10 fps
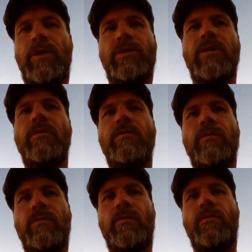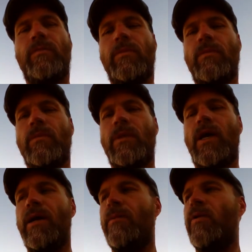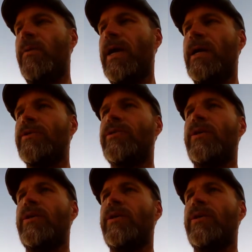myself. I'm harassed.